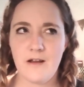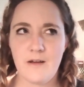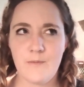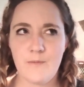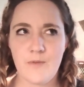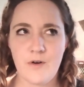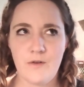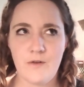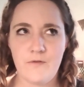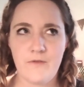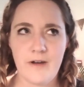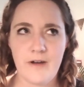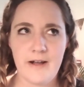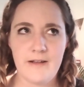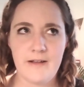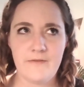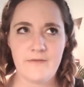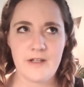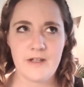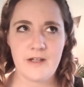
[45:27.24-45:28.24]

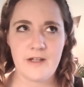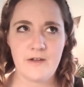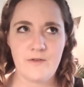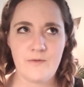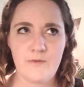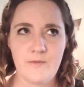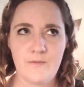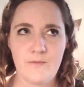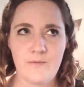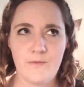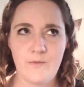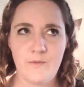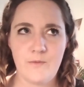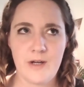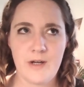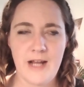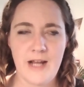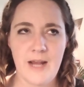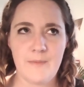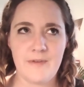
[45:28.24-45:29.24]
profile video.
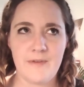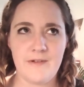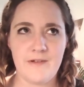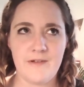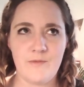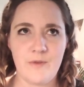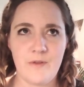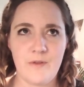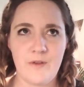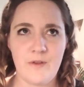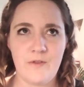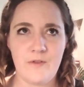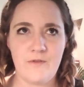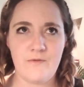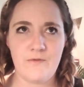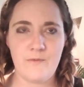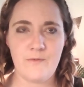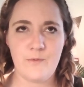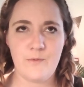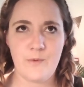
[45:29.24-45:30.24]
What happens with the
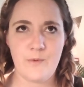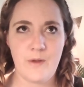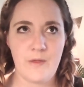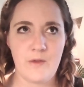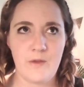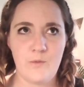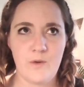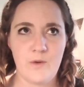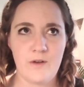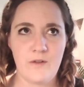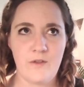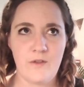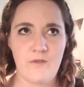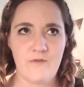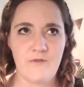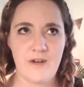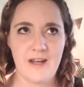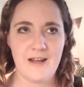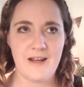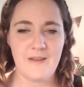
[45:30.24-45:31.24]

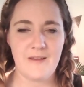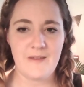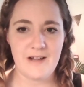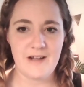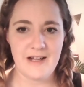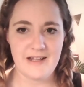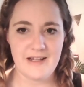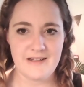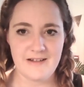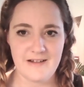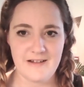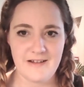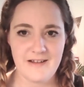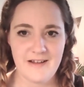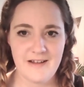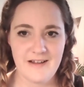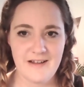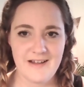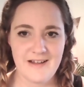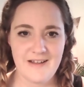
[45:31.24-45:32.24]
1-3 and the
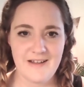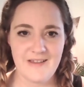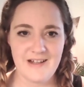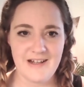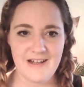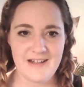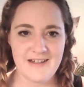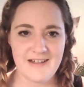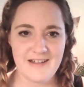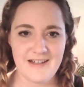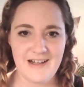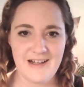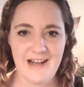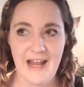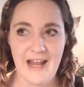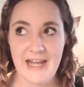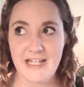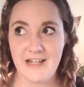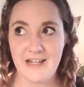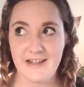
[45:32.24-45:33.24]

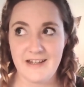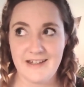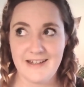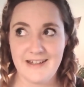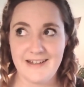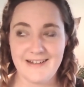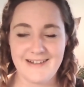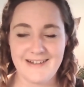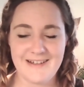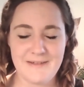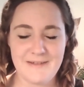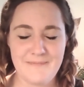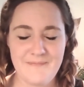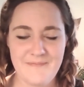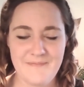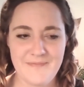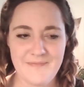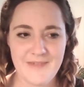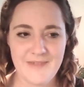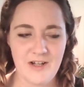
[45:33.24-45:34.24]
later years.
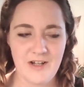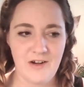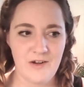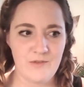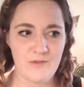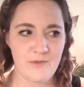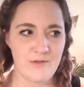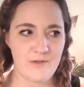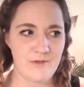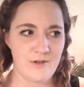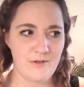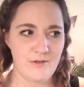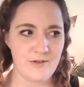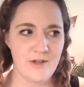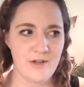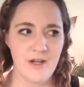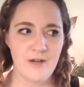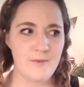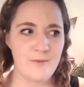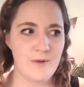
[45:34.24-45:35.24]
God, we're all
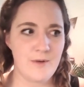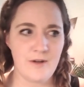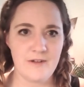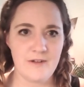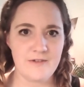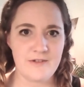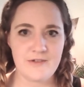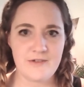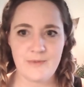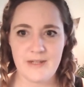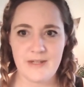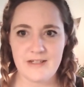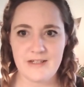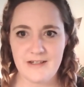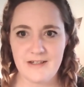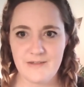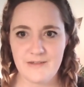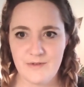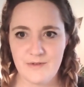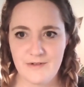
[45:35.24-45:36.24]
not 20
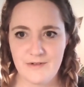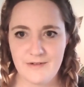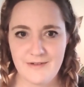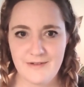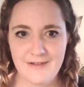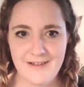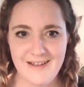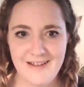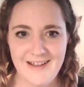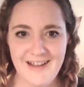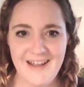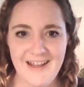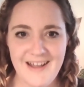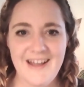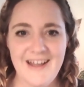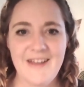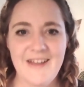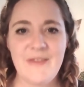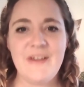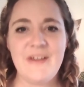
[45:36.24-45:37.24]
anymore.
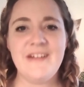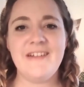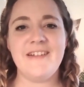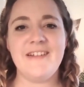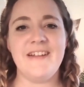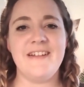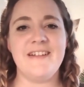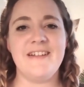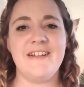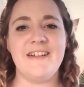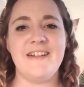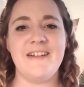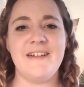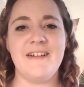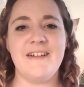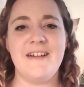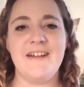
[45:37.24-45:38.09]
This center